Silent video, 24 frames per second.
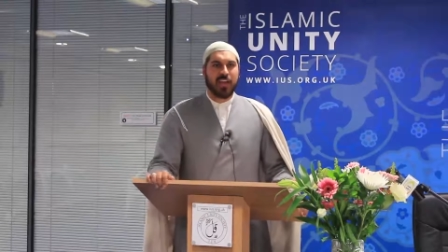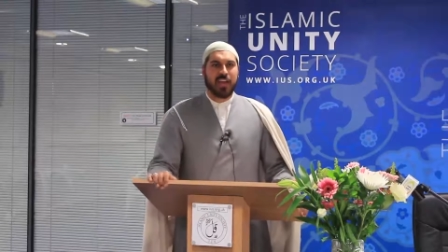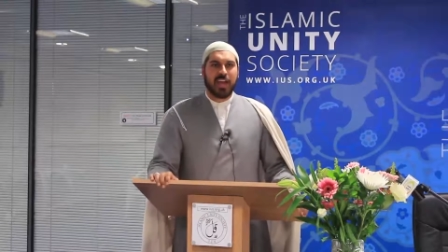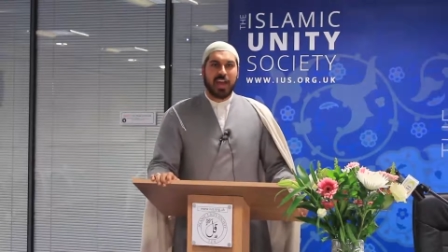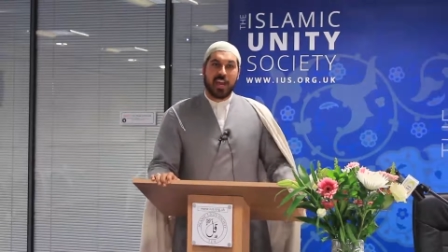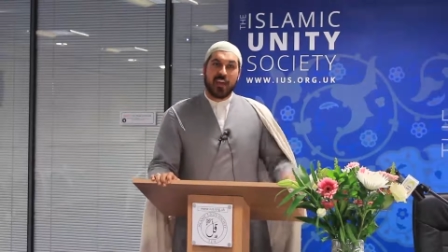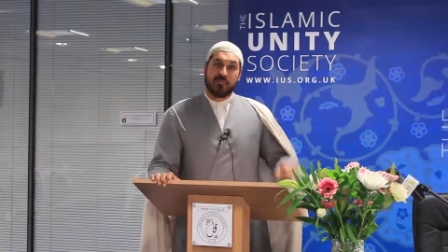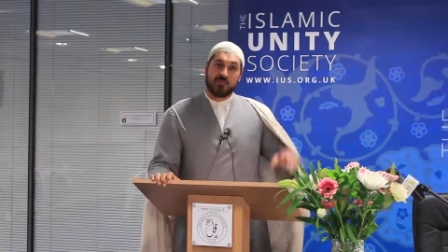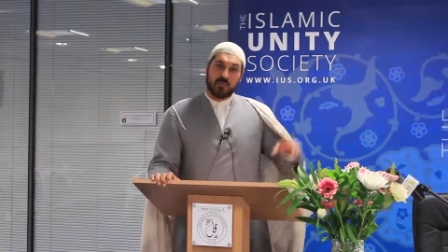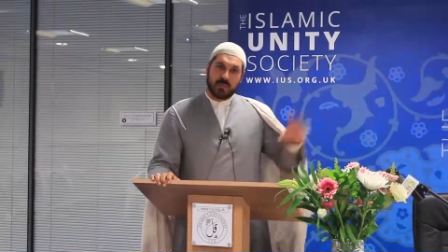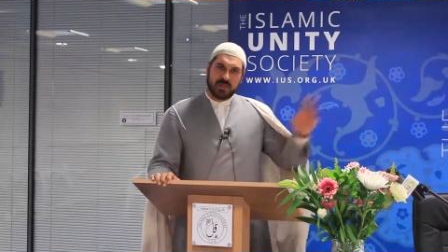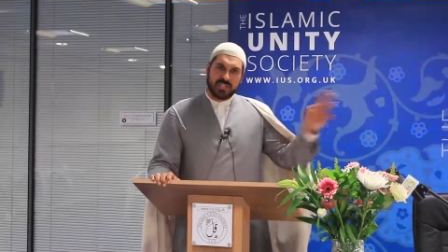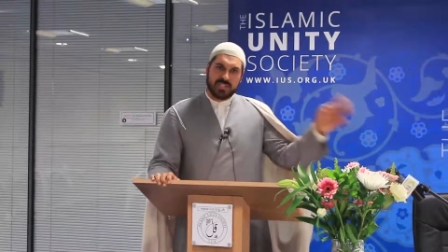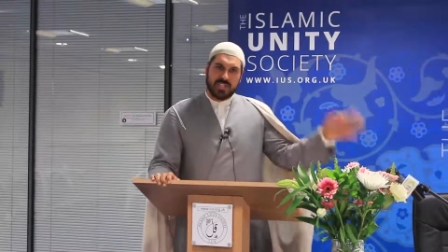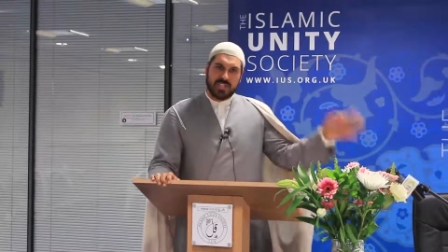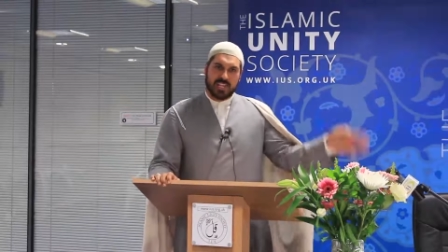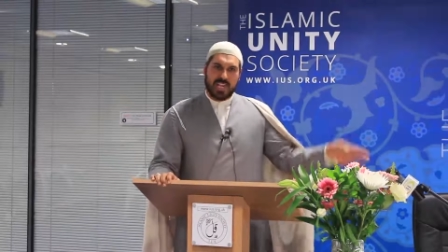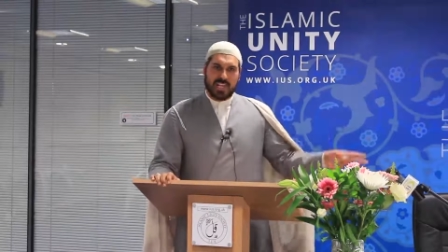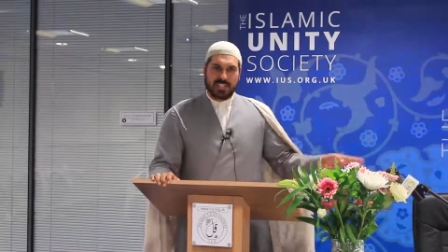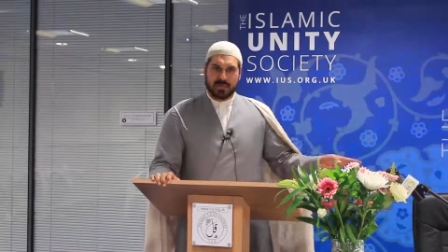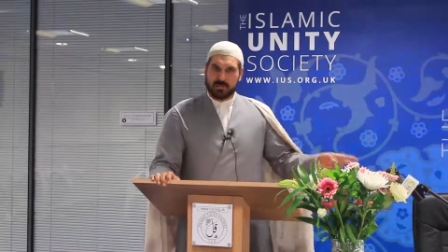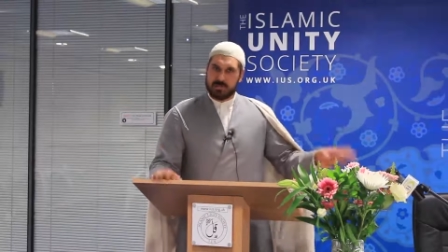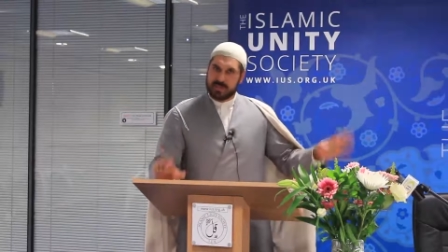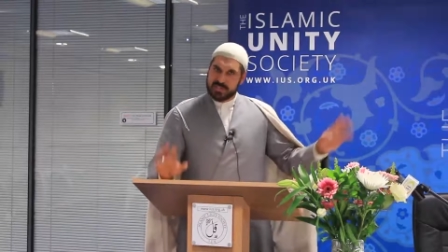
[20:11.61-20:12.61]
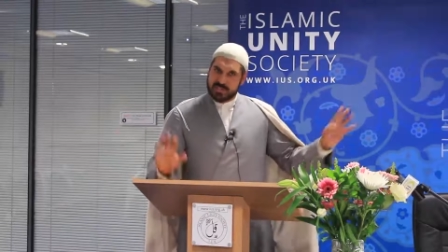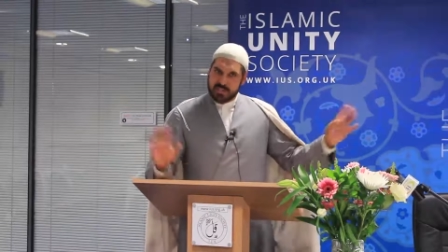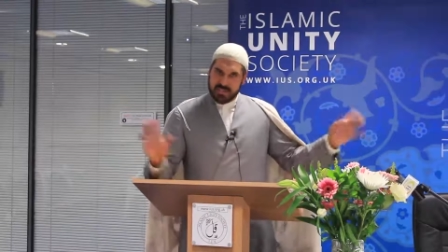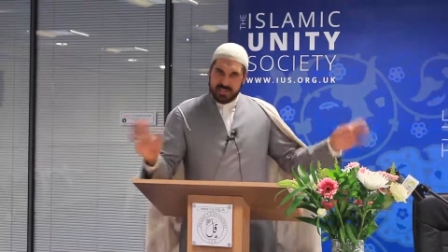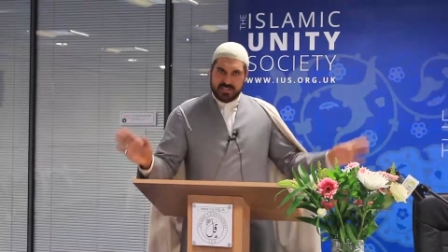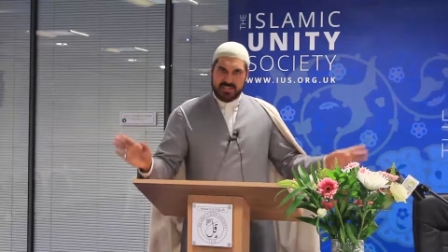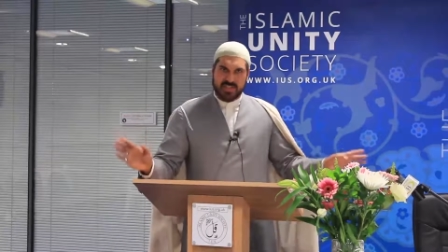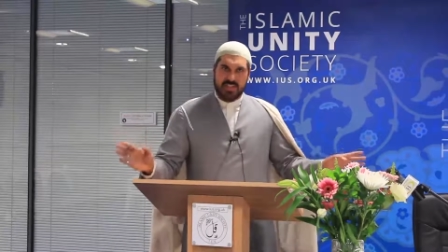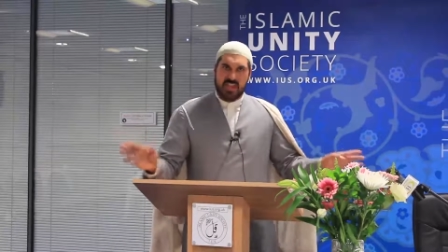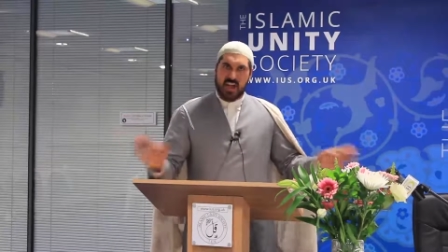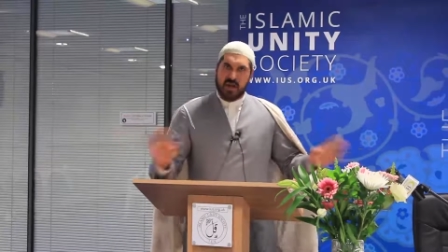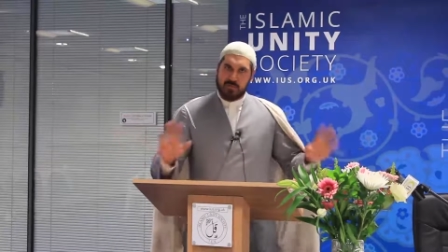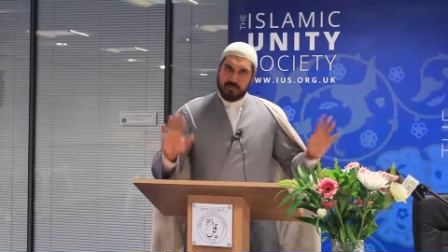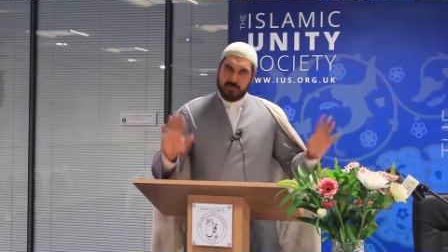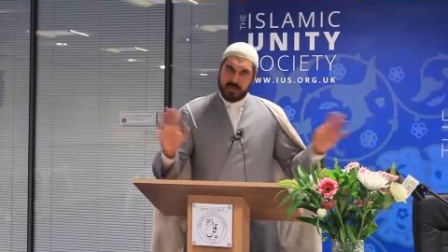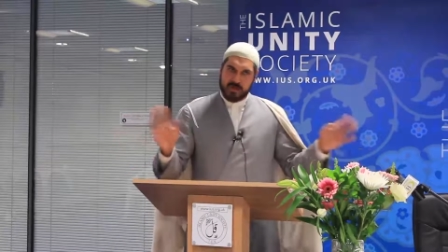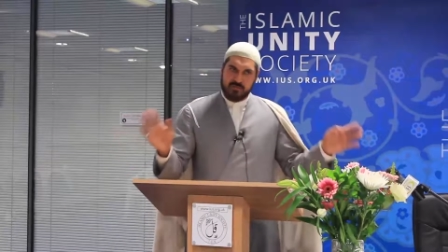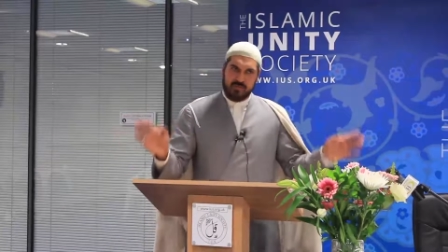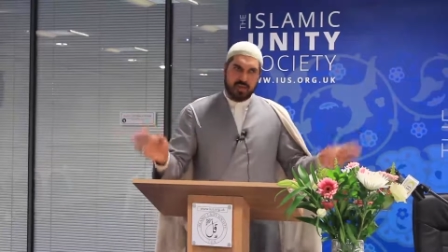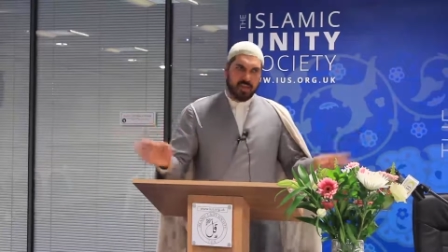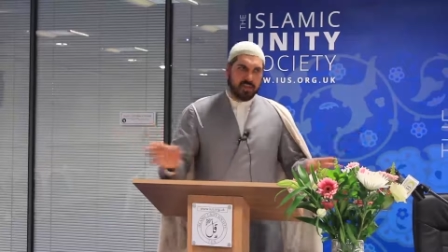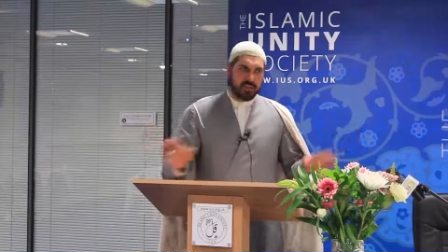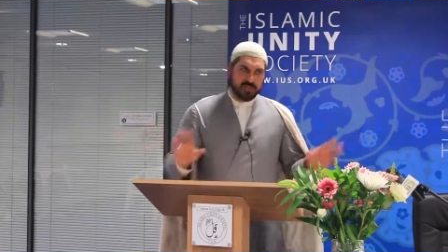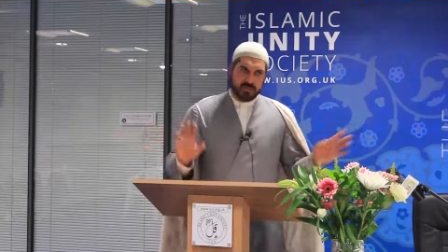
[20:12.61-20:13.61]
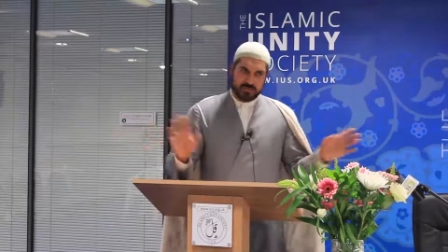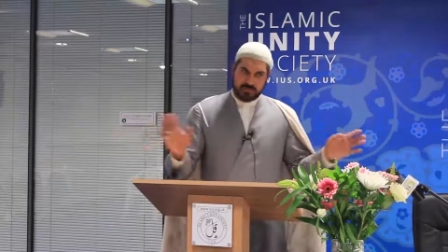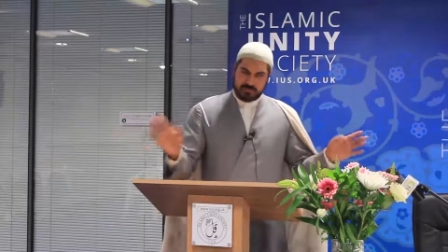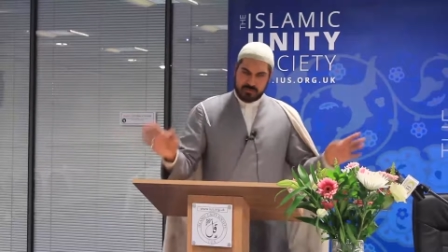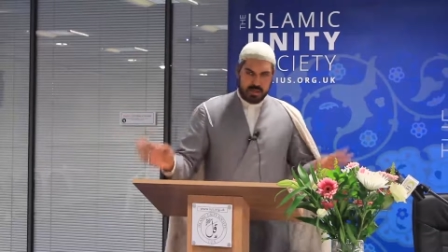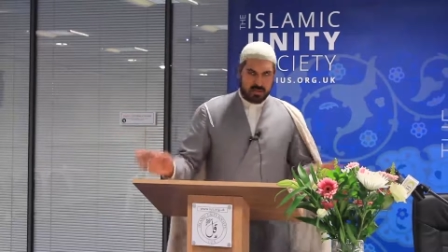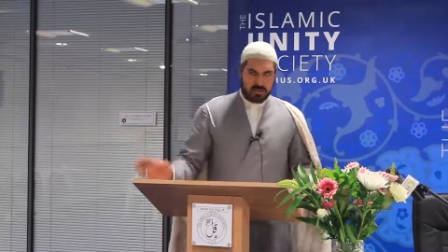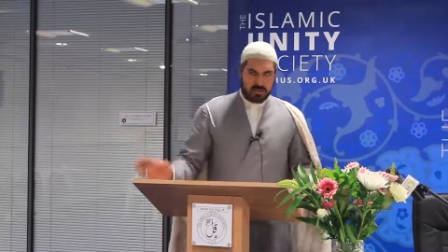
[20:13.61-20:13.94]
and everyone's an expert in Islam and religion.